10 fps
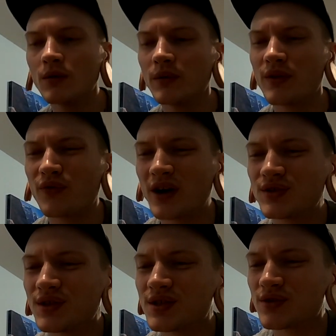When they're
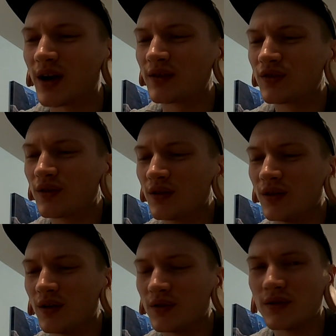freshly stretched,
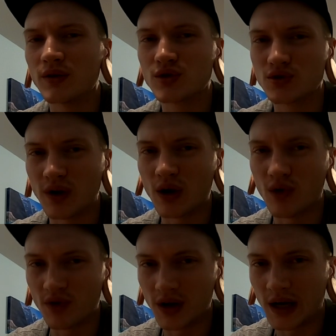they'll shrink
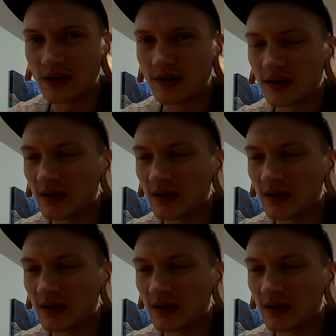overnight,